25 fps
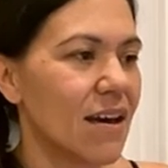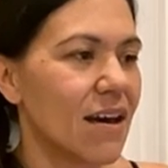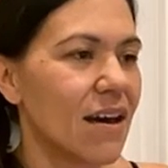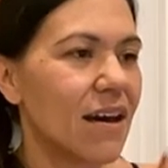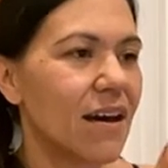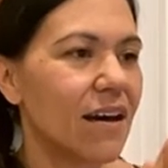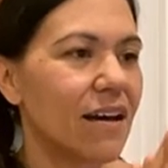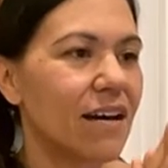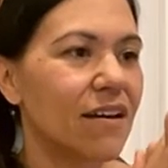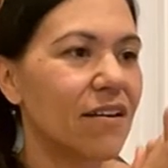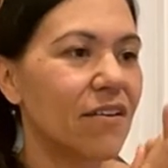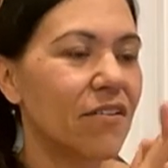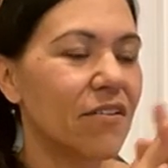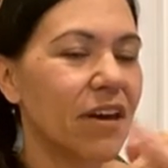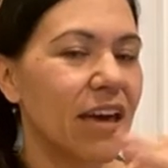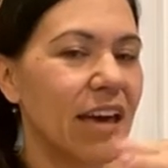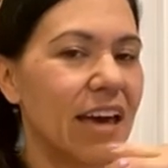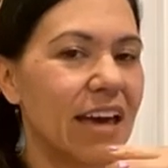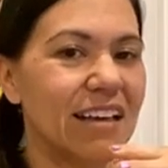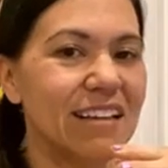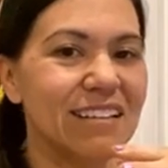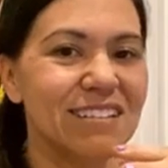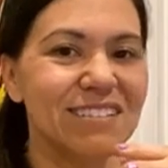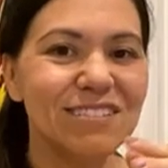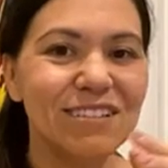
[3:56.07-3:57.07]
okay,
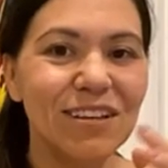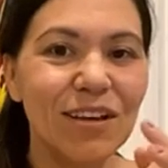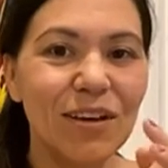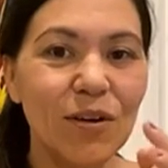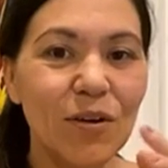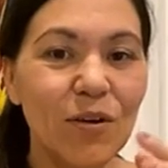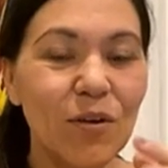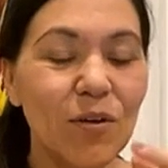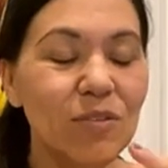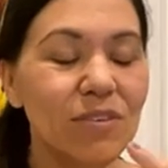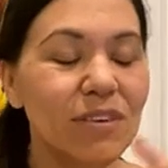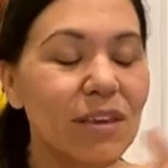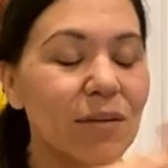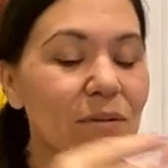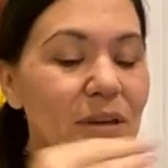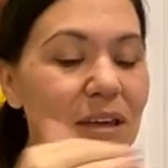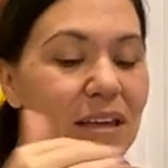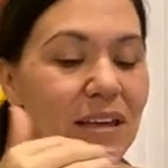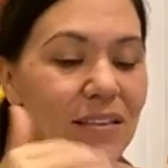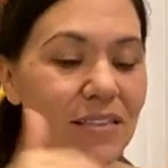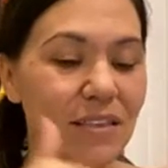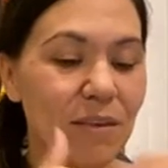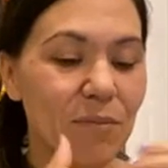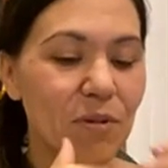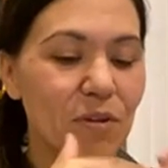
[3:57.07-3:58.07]
so let
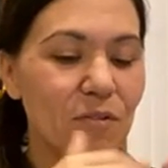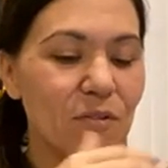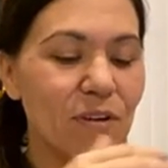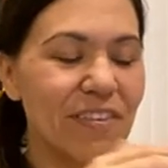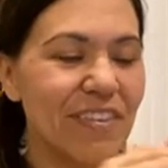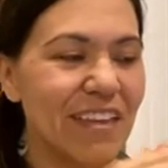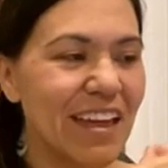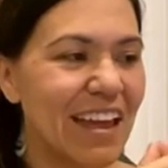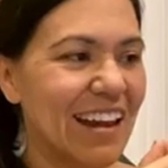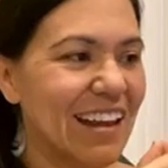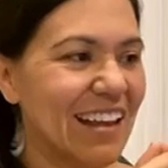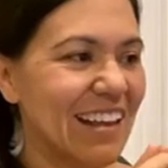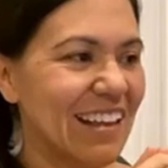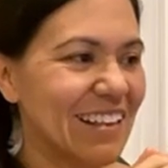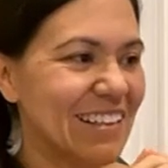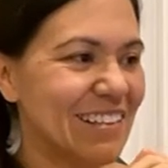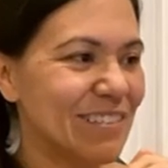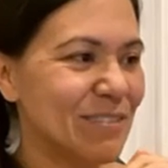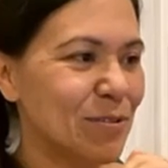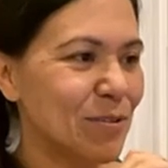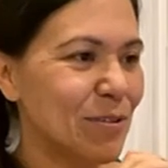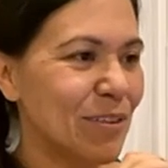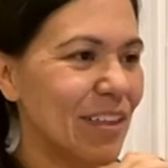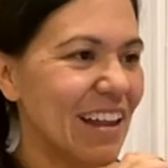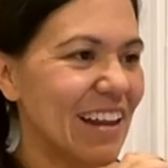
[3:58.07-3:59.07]
me let me run that
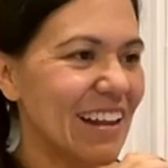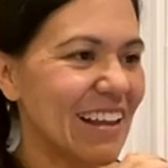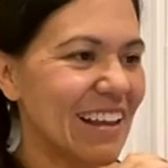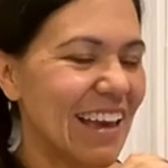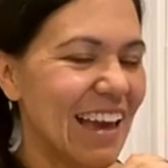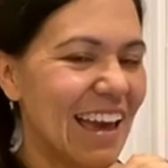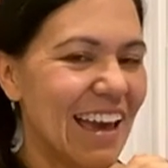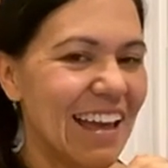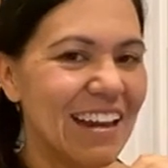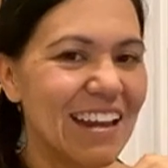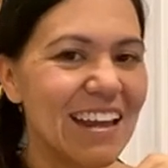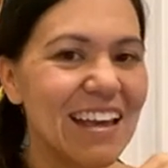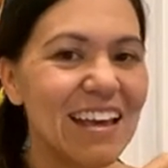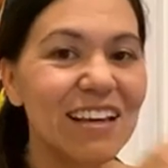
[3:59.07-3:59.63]
through that again.